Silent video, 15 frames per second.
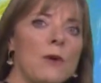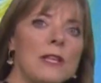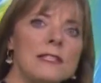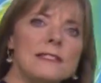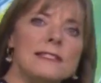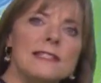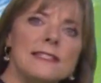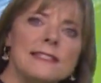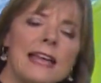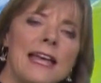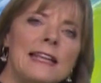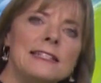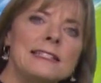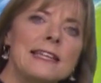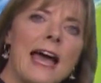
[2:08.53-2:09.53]
winds
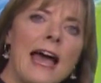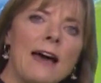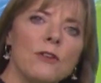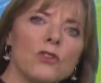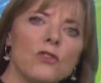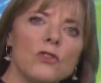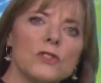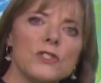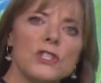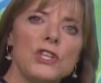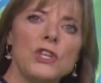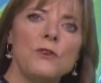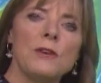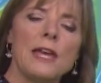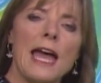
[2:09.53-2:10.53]
descend down across
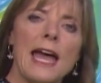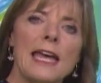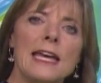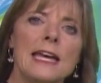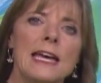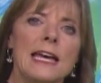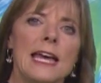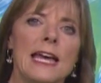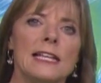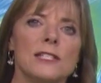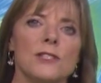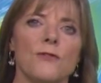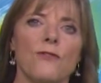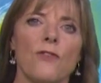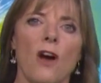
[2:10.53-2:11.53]
the UK
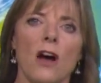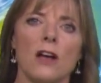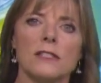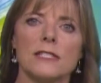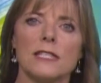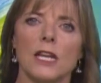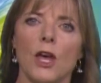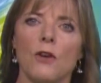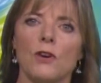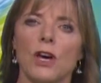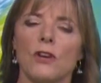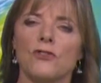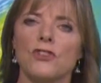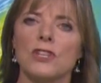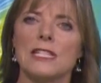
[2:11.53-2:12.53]
into France, the Low
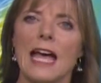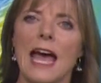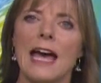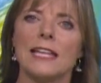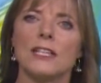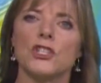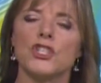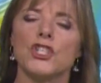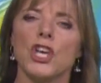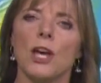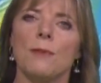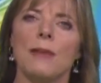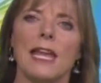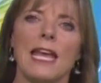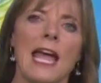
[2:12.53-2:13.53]
Countries, and
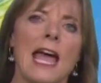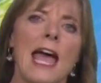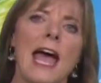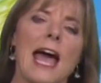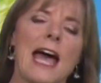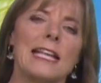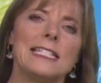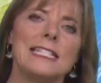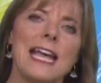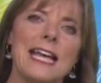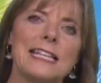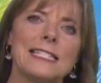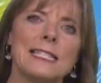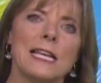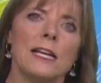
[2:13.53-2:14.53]
Germany. And
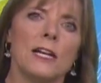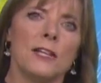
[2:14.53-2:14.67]
yes,